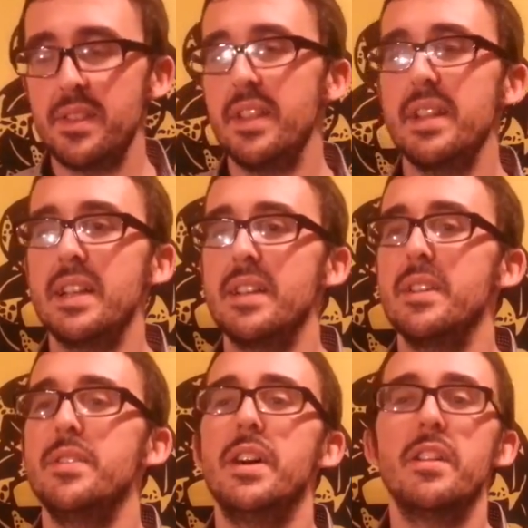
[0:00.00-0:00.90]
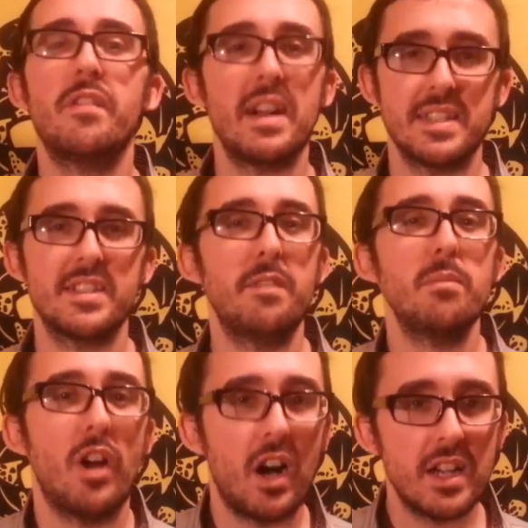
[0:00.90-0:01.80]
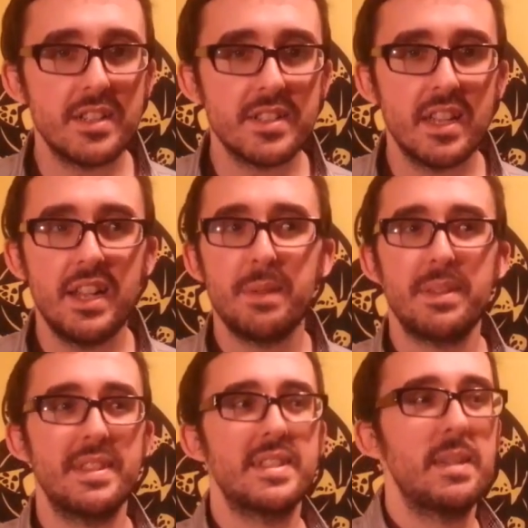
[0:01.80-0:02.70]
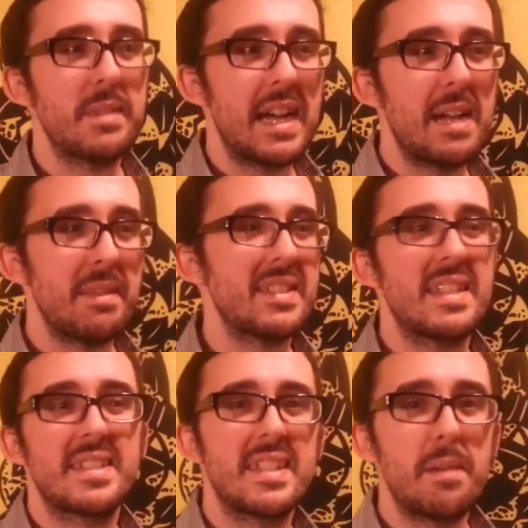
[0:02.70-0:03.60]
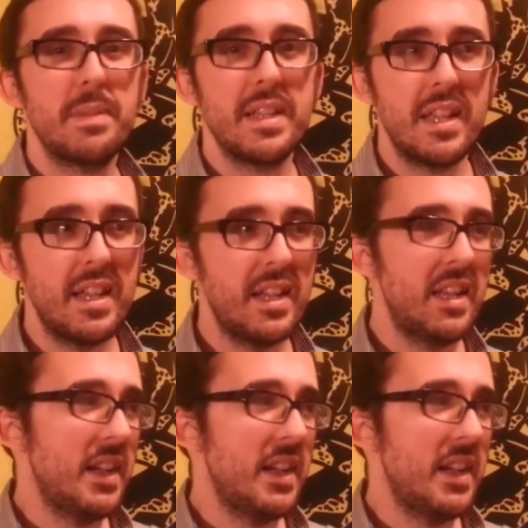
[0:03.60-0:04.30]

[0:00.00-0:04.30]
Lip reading: They can nullify some laws, but at the same time, that's not stopping,